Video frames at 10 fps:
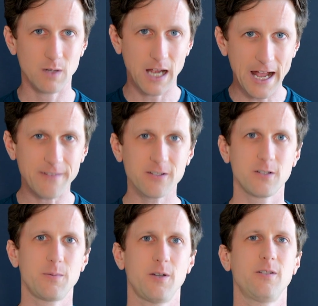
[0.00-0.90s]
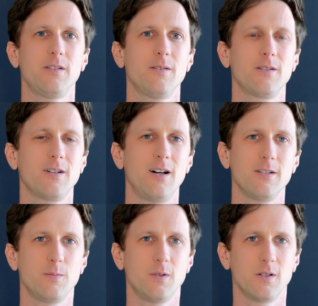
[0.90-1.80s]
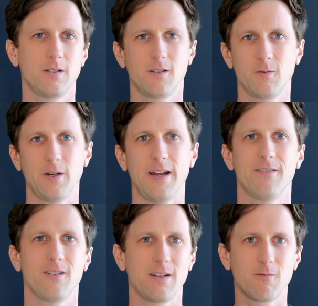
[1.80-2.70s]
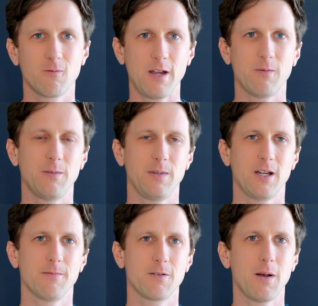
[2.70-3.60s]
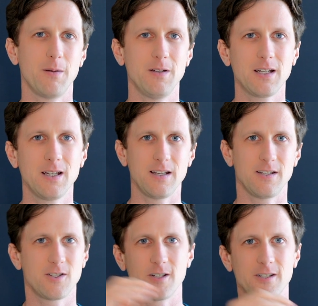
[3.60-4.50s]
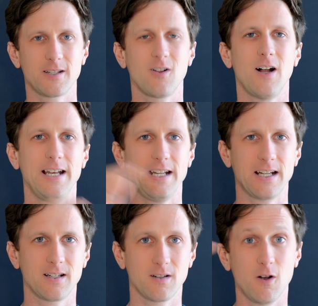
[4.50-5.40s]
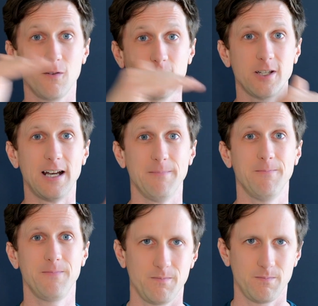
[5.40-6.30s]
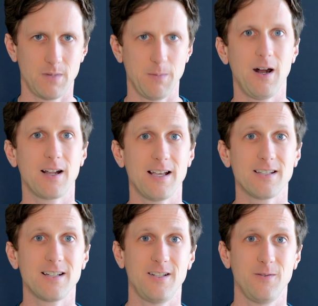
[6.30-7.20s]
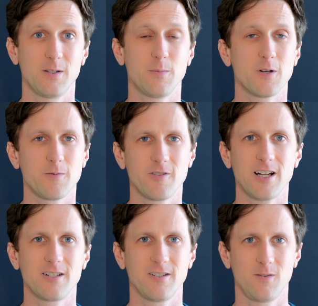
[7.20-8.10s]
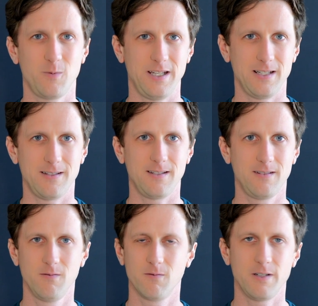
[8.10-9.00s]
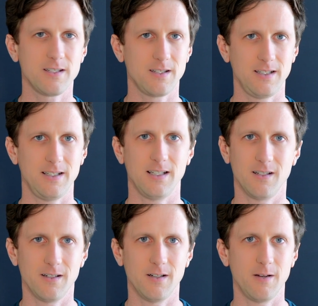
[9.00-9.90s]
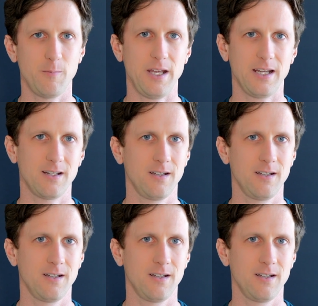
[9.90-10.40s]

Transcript: after it's posted to an odds board or whatever, like right when it becomes public, it starts declining over time. My podcast I do with sports projections, we recently did a big